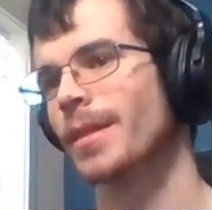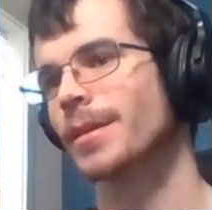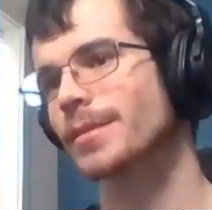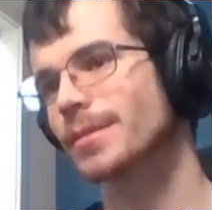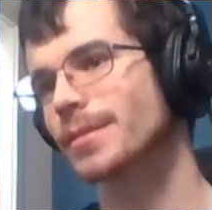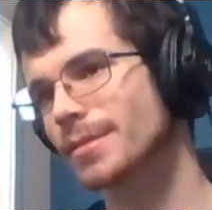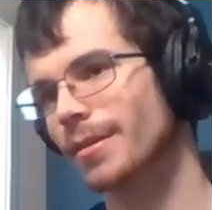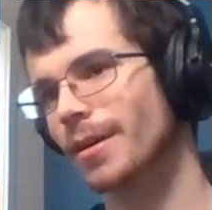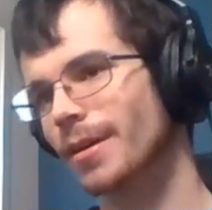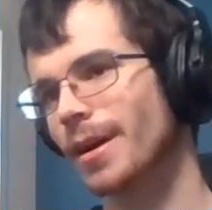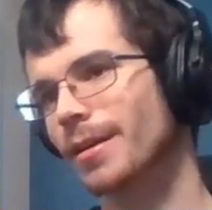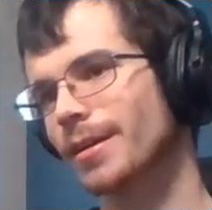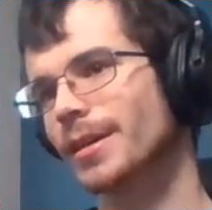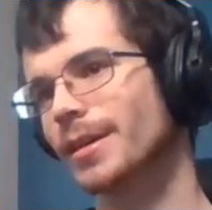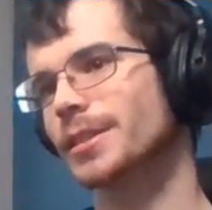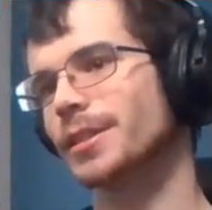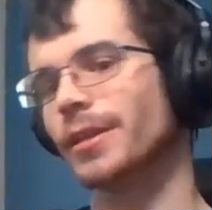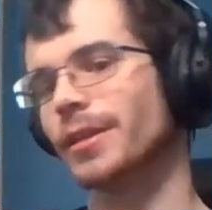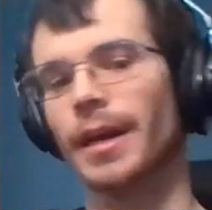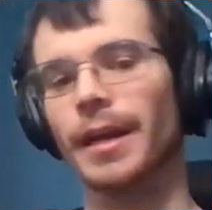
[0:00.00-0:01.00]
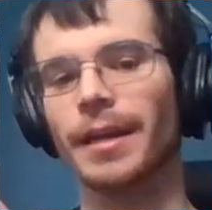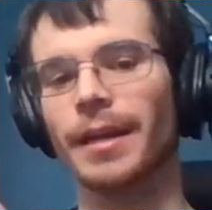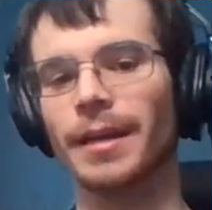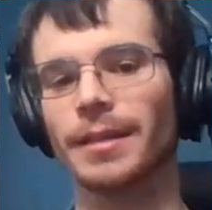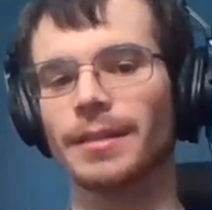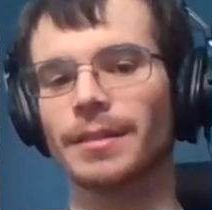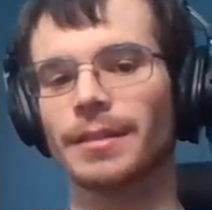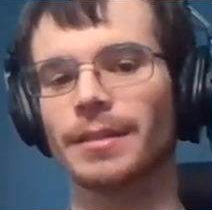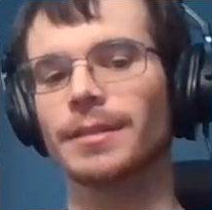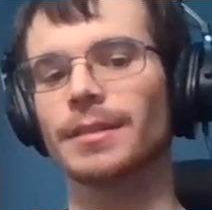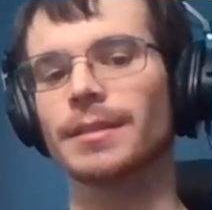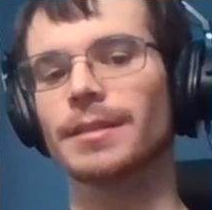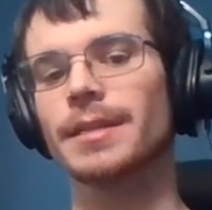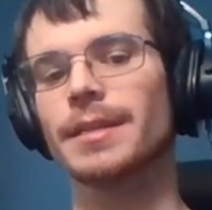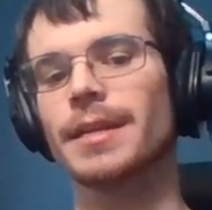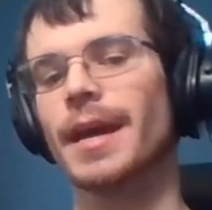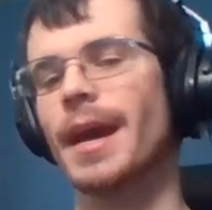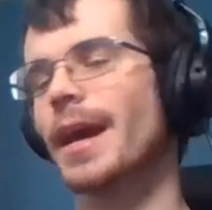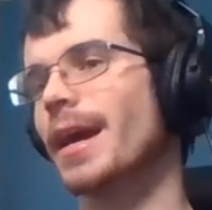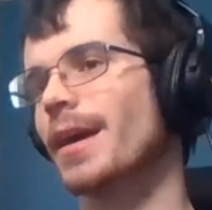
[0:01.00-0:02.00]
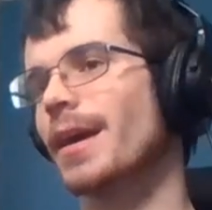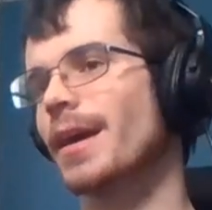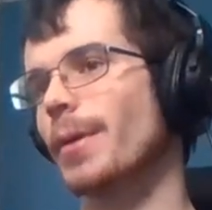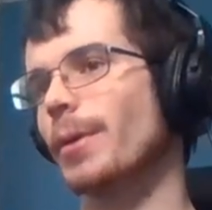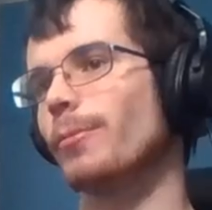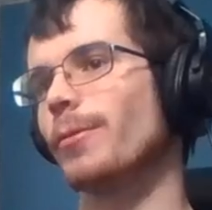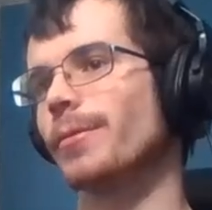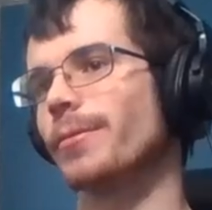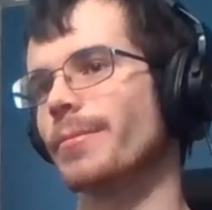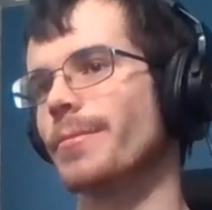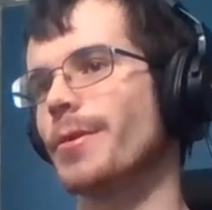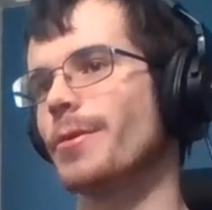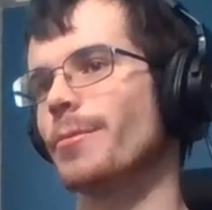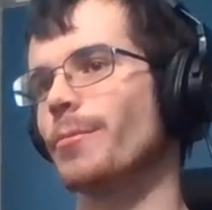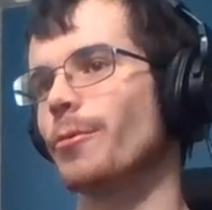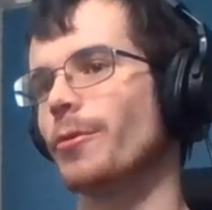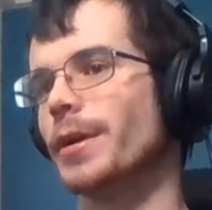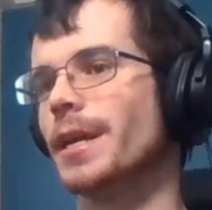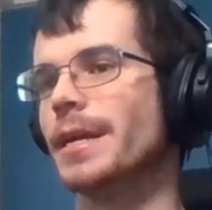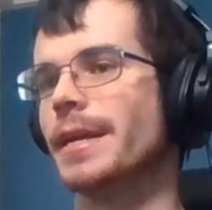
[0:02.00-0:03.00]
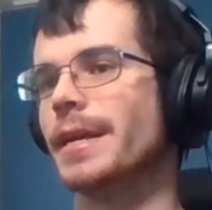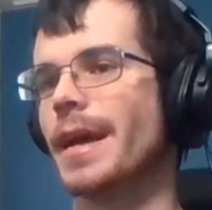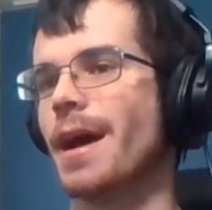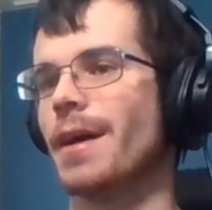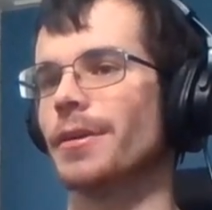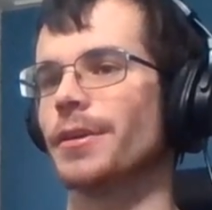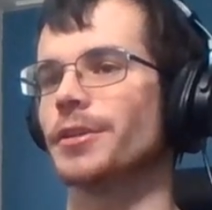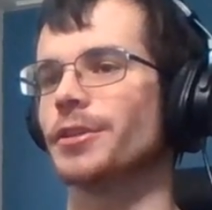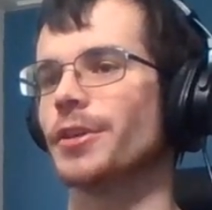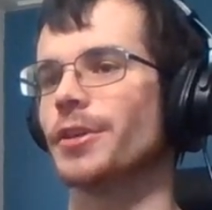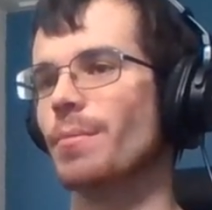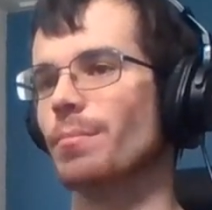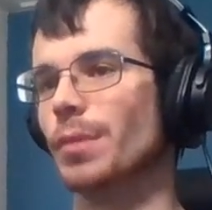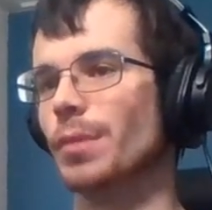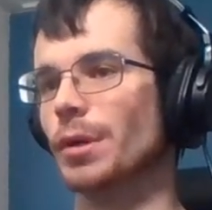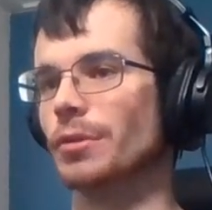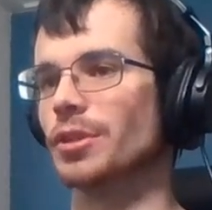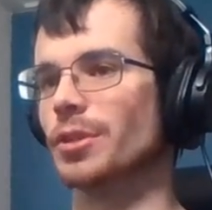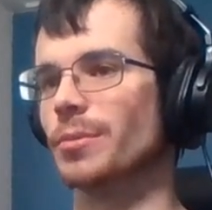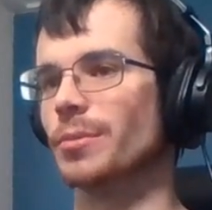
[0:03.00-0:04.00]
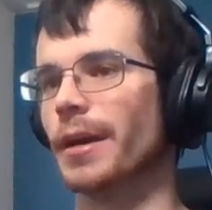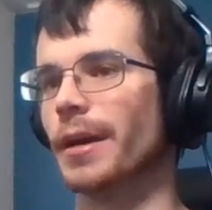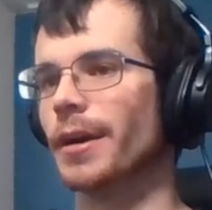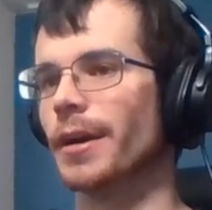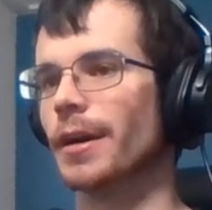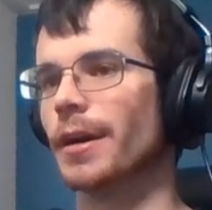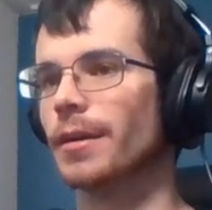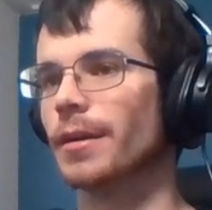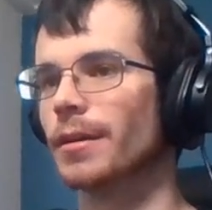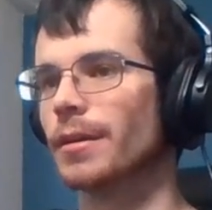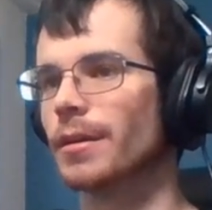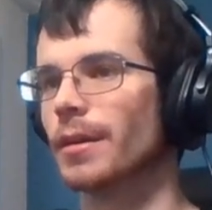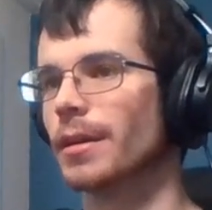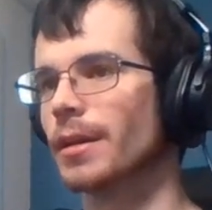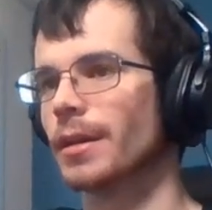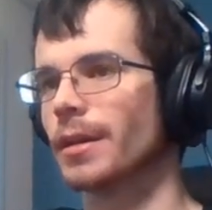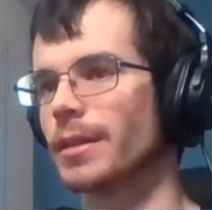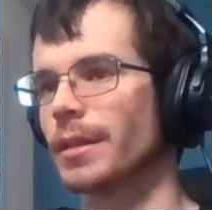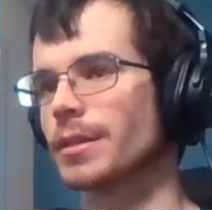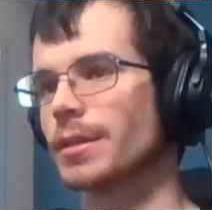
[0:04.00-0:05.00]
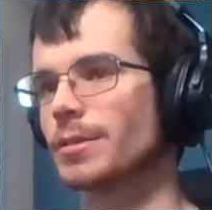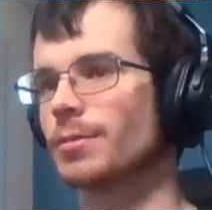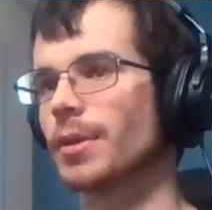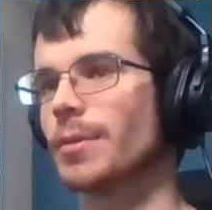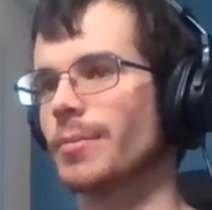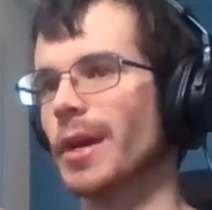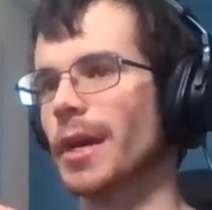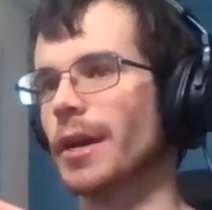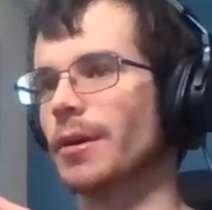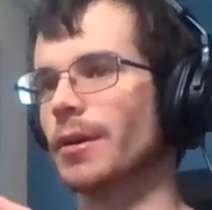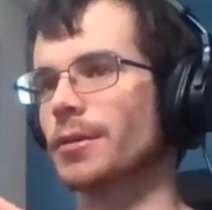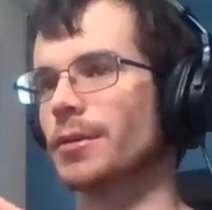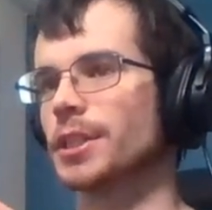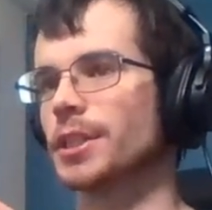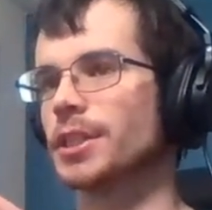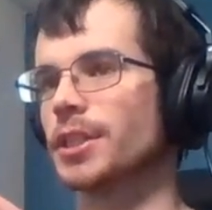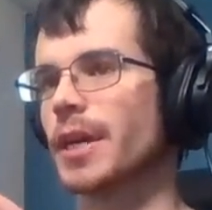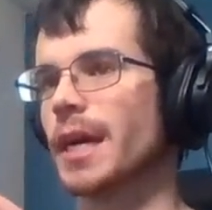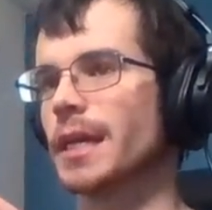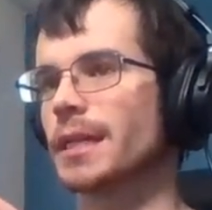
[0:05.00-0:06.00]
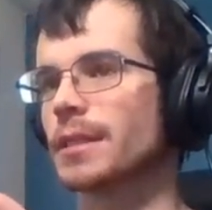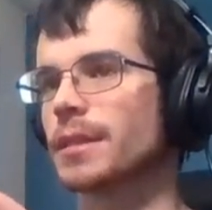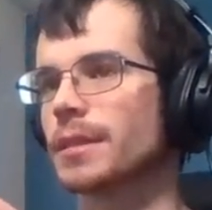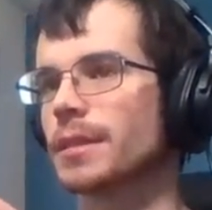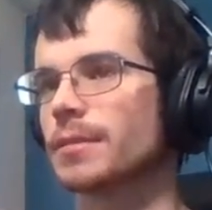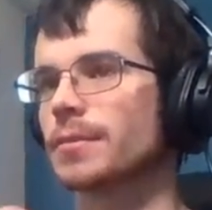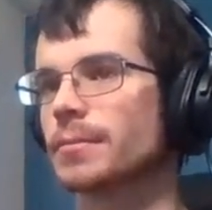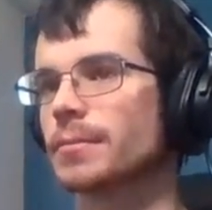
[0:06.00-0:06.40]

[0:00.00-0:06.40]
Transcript: So I'm gonna see, I have my Wii Remote pointed down to try and boost better. That's one of my own strats.